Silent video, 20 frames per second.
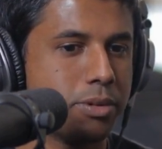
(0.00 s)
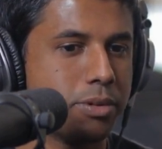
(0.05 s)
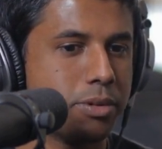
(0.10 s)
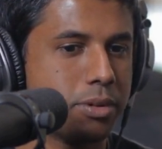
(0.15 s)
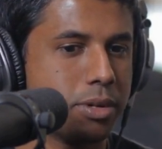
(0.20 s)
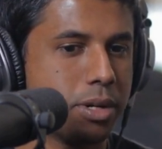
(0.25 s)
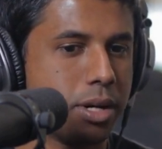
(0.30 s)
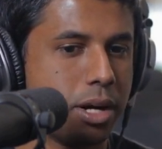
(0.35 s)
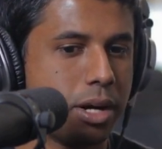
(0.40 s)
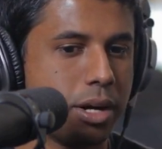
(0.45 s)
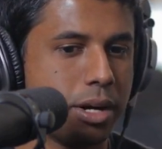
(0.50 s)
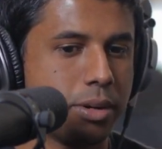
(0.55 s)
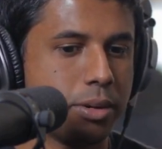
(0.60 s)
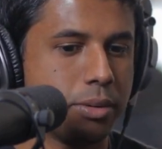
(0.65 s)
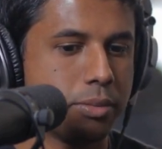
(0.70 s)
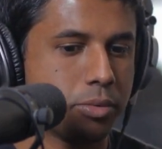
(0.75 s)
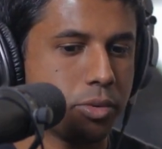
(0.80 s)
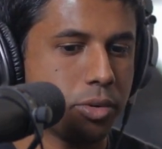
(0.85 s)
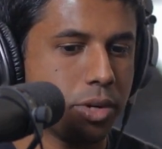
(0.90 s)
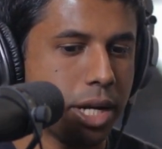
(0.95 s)
creating
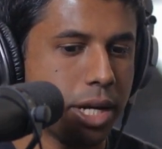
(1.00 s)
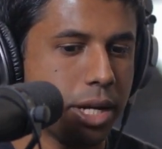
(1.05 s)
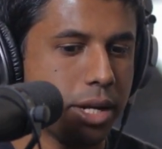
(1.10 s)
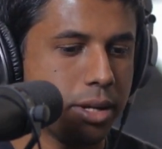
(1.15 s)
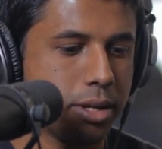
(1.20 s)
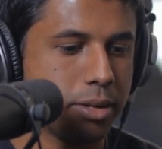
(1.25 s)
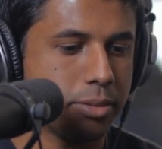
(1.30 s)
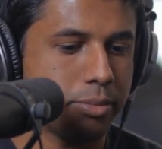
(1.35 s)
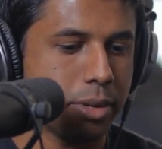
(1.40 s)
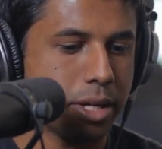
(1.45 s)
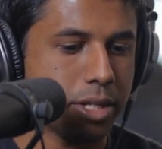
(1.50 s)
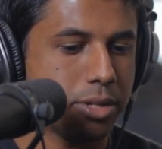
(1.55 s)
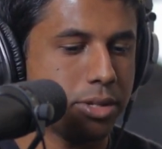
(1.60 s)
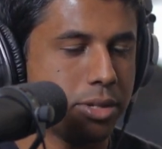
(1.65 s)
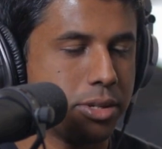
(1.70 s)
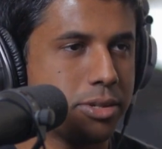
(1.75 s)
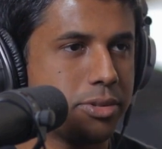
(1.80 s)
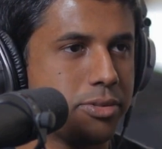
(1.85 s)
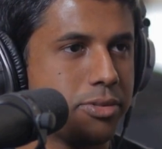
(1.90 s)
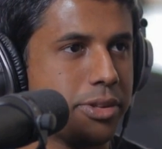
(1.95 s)
messages for their
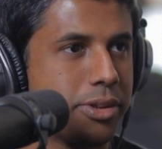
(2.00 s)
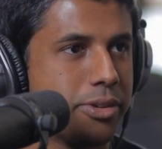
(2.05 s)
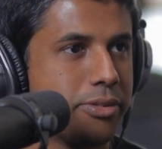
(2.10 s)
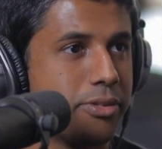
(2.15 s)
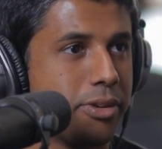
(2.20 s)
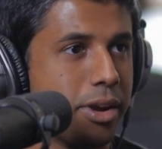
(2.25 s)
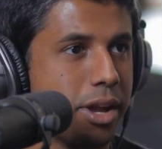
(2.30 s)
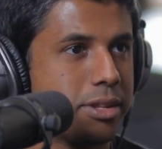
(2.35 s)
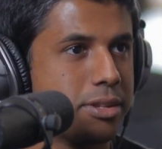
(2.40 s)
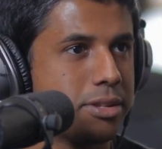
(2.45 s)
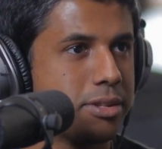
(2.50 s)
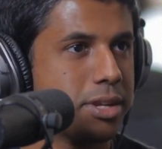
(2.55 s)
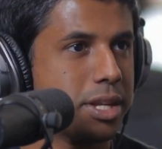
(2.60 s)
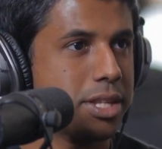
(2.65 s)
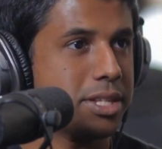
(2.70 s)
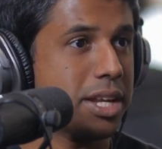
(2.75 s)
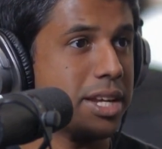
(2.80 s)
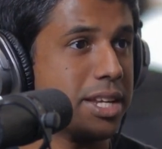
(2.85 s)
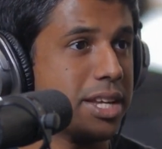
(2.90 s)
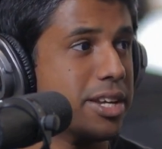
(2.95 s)
friends and sending it
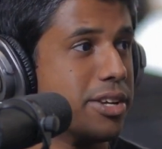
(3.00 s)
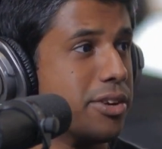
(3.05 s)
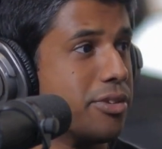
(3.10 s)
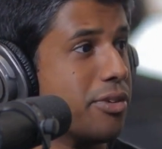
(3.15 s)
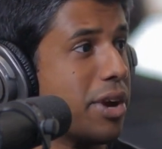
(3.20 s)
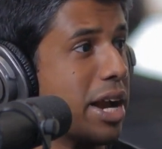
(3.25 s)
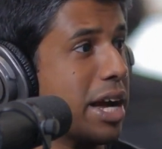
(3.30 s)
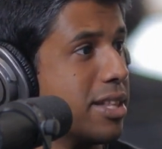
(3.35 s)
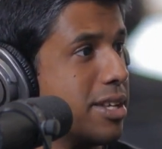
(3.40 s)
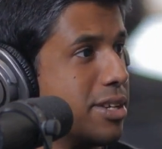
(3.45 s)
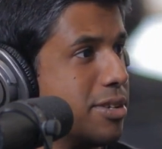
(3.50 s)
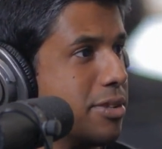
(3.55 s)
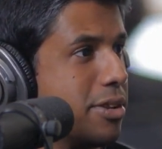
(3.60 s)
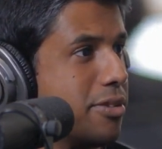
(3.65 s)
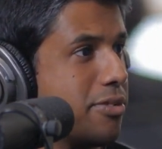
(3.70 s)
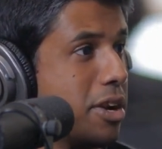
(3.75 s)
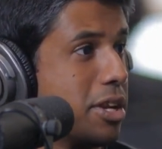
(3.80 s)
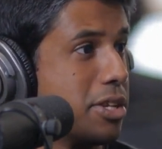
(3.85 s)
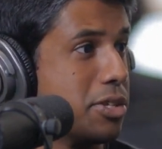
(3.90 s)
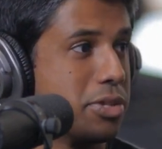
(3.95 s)
directly to their friends. So they didn't
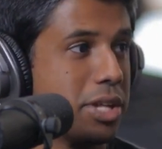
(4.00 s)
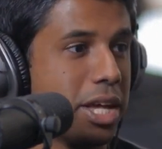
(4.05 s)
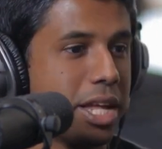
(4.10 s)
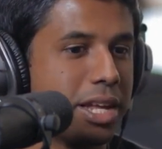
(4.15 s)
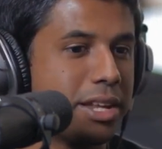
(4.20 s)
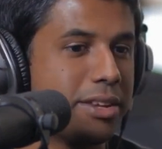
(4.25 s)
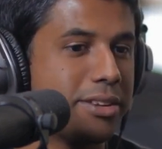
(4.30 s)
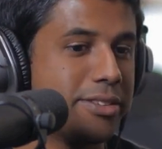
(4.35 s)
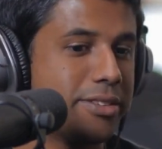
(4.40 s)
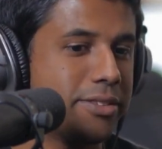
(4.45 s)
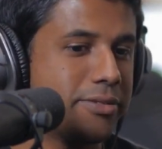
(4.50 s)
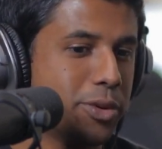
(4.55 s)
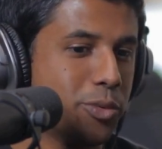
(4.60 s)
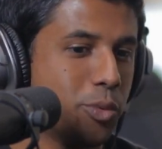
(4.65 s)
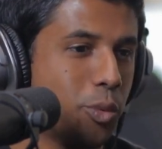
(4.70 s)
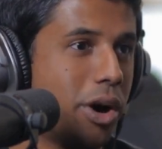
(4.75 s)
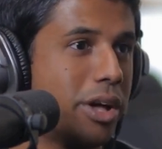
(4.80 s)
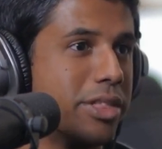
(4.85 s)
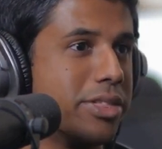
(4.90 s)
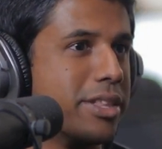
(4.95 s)
even want the thing
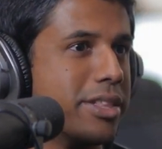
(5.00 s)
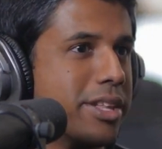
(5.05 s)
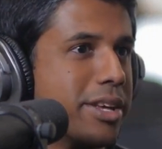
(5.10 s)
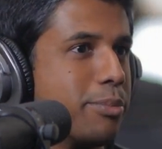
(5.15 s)
public.